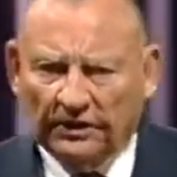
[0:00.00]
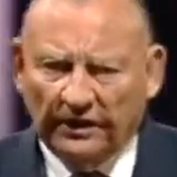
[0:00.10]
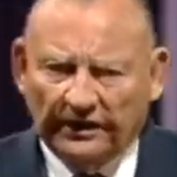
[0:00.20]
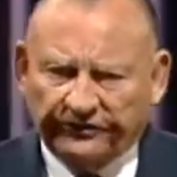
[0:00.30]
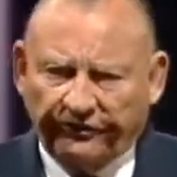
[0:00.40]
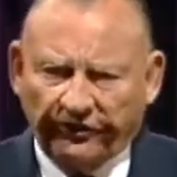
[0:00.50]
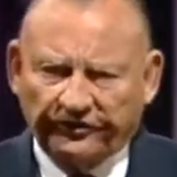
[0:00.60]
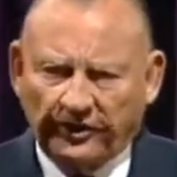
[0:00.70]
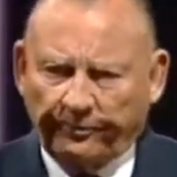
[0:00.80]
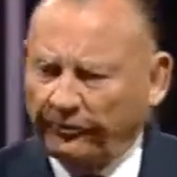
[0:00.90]
it's for the
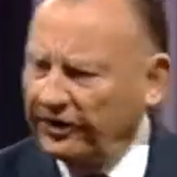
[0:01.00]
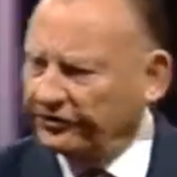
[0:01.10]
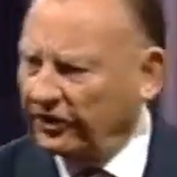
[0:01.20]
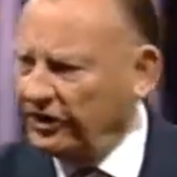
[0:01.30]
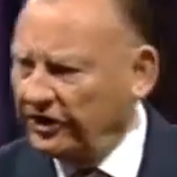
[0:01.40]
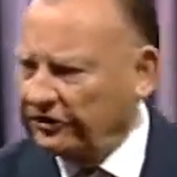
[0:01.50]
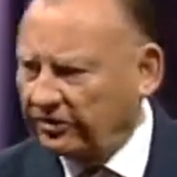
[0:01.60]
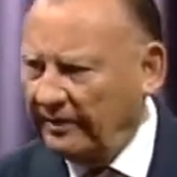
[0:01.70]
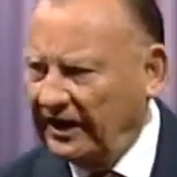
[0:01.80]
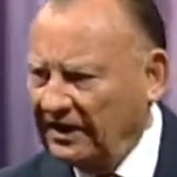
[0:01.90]
simple reason that here's a
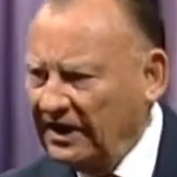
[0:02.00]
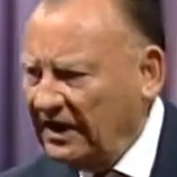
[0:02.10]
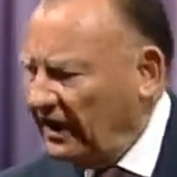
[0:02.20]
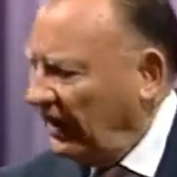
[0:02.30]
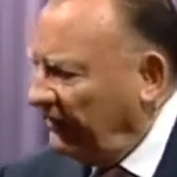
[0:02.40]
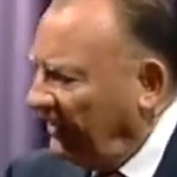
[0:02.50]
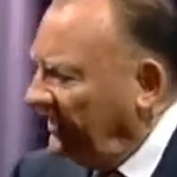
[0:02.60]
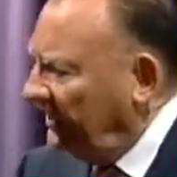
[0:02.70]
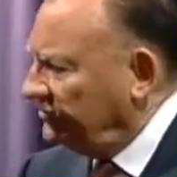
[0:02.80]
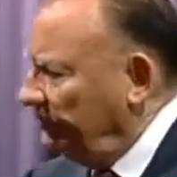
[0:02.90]
man that
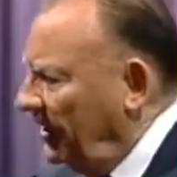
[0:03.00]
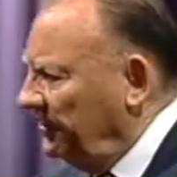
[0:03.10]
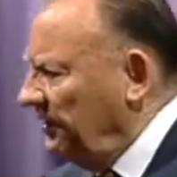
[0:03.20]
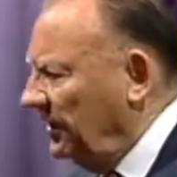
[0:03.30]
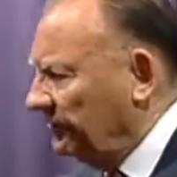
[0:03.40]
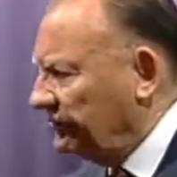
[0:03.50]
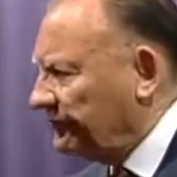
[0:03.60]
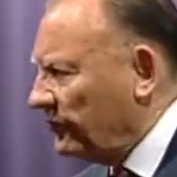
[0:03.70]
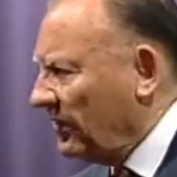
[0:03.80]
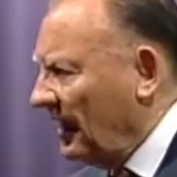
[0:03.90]
had some ideas.
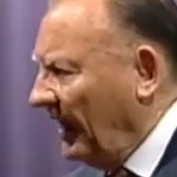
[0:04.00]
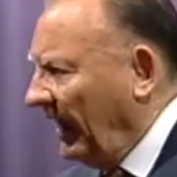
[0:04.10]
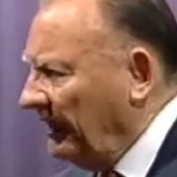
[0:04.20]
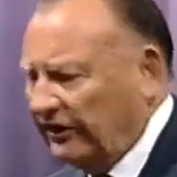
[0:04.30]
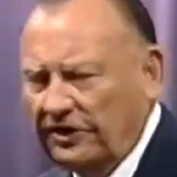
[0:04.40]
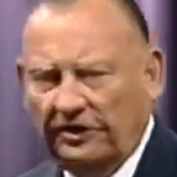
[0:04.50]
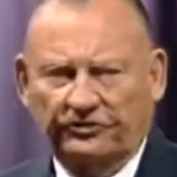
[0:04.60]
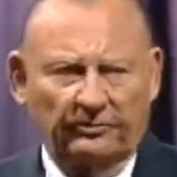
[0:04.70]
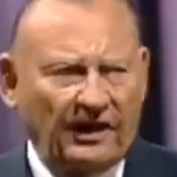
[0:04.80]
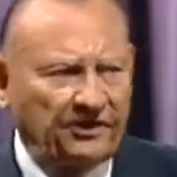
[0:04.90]
And
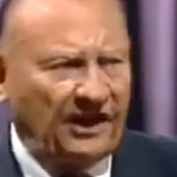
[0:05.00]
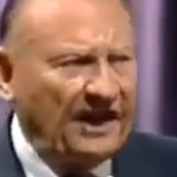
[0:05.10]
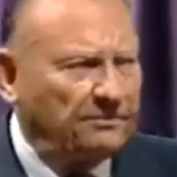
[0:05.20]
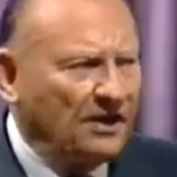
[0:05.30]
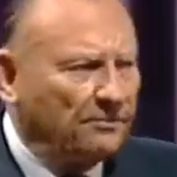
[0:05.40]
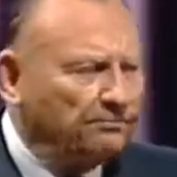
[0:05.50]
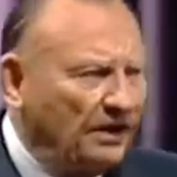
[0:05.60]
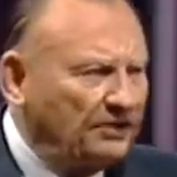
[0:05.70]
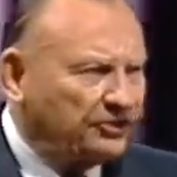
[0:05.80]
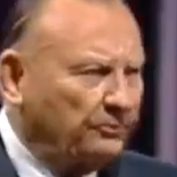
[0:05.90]
here's a man that had
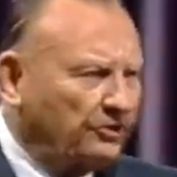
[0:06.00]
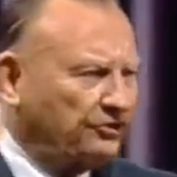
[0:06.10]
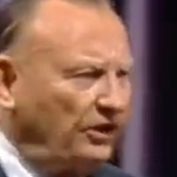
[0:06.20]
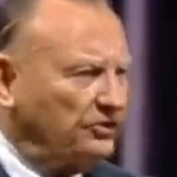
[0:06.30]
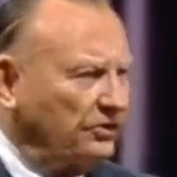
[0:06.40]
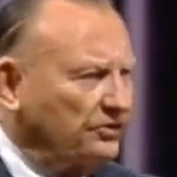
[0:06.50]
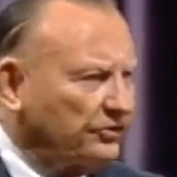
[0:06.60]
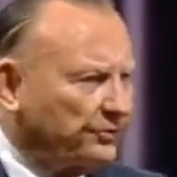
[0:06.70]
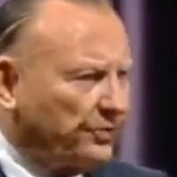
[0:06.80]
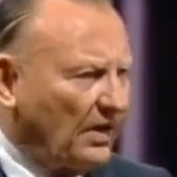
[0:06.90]
made some
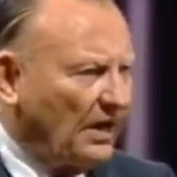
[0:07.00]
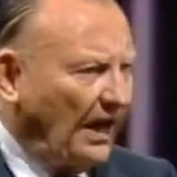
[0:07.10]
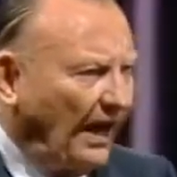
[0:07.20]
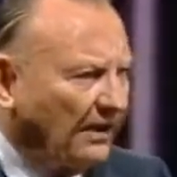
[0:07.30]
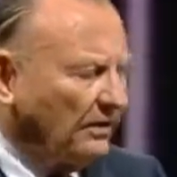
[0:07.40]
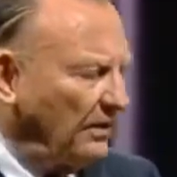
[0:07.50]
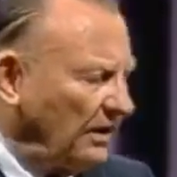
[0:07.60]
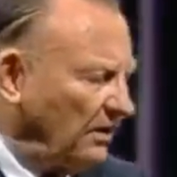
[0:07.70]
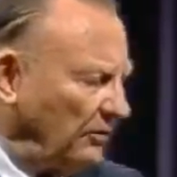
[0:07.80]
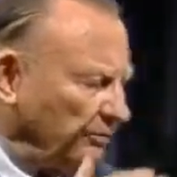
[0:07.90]
decisions. And
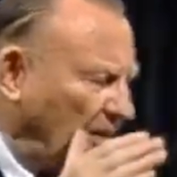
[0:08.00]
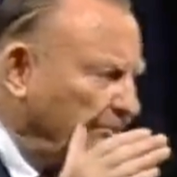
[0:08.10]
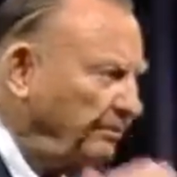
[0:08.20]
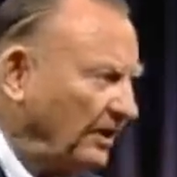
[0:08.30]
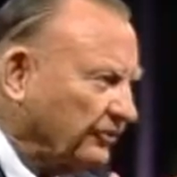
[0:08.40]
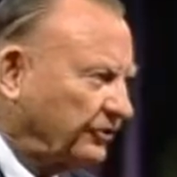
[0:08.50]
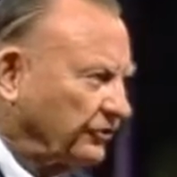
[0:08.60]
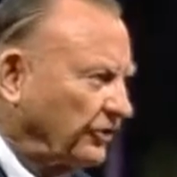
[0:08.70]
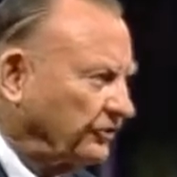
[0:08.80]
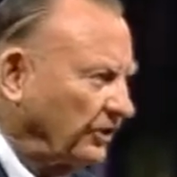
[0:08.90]
the biggest
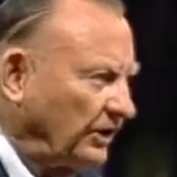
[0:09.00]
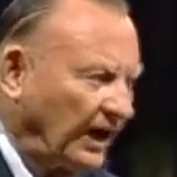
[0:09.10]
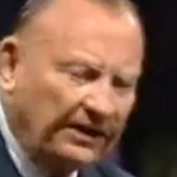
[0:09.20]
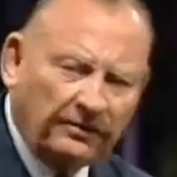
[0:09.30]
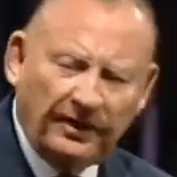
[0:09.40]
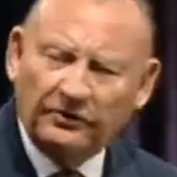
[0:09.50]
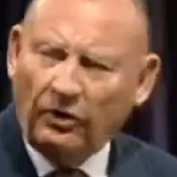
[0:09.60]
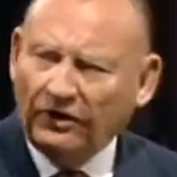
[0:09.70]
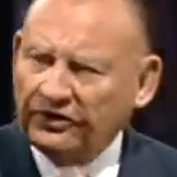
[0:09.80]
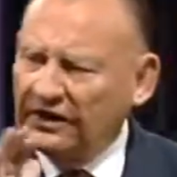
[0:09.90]
decision he had to make
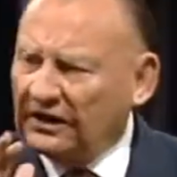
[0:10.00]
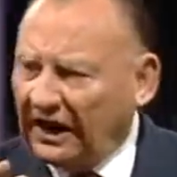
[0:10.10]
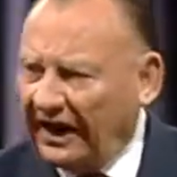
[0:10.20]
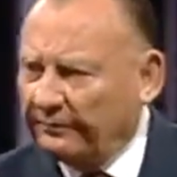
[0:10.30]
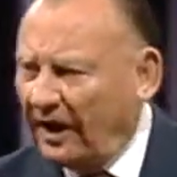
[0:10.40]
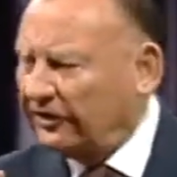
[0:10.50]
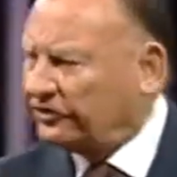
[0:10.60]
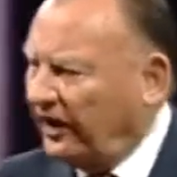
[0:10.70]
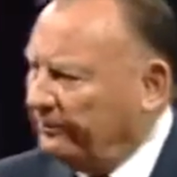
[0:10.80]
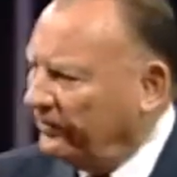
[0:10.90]
was, I'm not
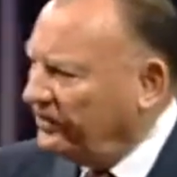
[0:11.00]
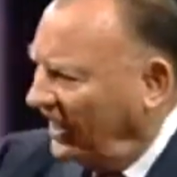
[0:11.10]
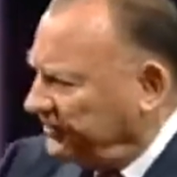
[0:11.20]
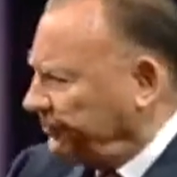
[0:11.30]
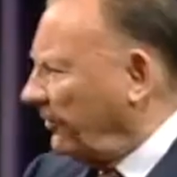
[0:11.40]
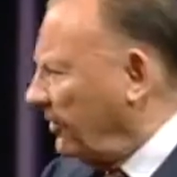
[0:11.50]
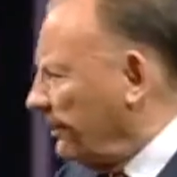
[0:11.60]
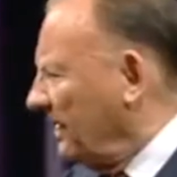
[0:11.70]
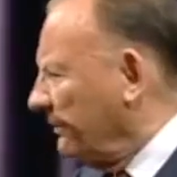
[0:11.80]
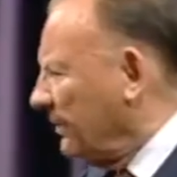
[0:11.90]
ashamed of the gospel.
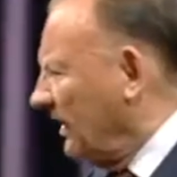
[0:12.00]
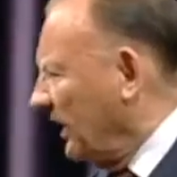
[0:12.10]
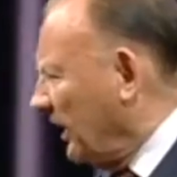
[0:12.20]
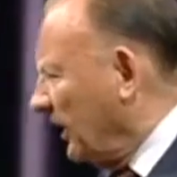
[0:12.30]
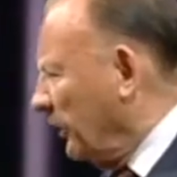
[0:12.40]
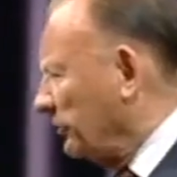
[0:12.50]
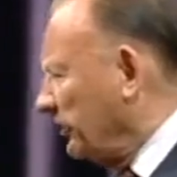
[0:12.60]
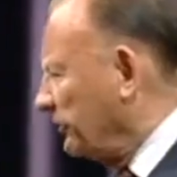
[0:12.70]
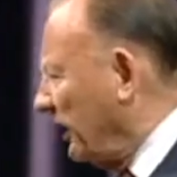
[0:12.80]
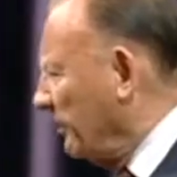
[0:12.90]
He was
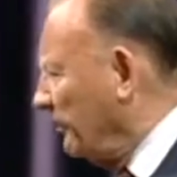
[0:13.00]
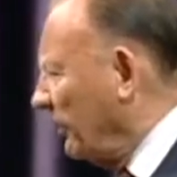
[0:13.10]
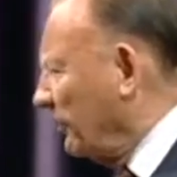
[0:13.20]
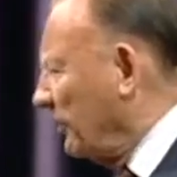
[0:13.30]
ashamed of other